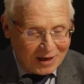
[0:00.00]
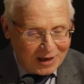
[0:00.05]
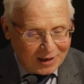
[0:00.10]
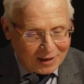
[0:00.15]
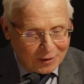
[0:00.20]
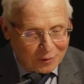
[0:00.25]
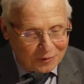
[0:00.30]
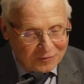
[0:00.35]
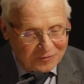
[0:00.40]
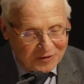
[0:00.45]

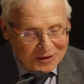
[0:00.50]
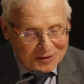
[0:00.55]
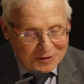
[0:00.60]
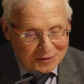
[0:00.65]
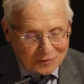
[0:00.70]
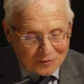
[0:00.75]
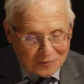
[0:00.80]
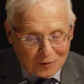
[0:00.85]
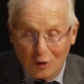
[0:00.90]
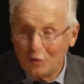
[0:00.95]
In the face
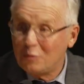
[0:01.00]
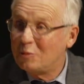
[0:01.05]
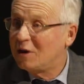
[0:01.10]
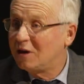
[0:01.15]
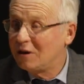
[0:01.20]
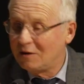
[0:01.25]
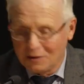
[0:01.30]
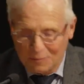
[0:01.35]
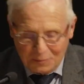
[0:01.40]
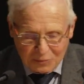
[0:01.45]
of
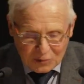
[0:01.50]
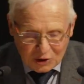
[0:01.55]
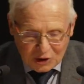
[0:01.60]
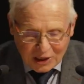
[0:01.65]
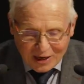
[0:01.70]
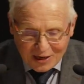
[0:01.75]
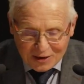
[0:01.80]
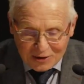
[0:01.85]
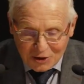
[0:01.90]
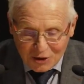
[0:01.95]
global
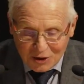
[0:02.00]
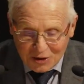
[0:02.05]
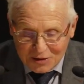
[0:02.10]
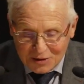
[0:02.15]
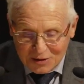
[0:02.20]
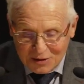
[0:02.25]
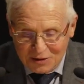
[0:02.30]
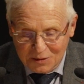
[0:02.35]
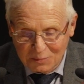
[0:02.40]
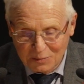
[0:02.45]

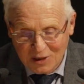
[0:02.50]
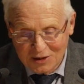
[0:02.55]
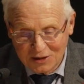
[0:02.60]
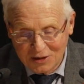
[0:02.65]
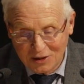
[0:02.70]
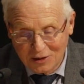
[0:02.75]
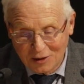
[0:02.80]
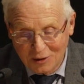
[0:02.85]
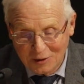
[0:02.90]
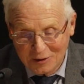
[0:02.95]
challenges,
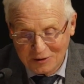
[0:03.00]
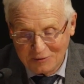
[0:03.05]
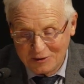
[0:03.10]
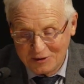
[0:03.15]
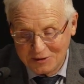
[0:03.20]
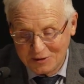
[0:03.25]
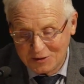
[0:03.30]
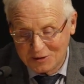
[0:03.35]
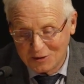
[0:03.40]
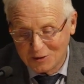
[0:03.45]

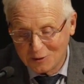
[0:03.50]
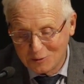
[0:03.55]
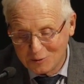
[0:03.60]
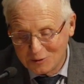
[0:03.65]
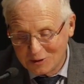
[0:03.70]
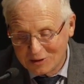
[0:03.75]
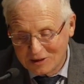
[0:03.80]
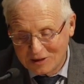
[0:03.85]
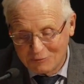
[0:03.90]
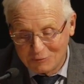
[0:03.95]
particularly
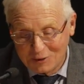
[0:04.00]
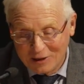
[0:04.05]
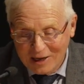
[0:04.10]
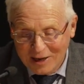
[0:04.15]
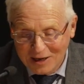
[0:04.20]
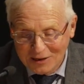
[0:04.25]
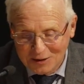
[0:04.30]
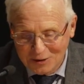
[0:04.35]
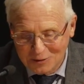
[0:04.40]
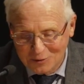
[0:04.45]
those
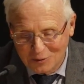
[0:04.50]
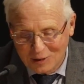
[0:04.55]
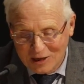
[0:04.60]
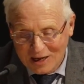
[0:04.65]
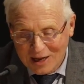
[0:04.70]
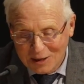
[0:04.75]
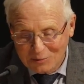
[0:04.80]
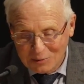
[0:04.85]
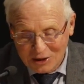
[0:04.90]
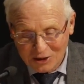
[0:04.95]
related to
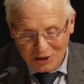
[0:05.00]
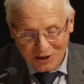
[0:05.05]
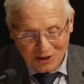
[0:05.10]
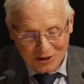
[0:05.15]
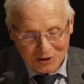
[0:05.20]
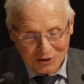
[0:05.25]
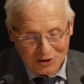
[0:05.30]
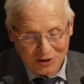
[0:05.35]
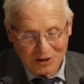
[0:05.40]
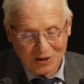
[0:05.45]
climate
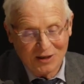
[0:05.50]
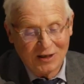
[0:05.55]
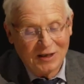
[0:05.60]
change,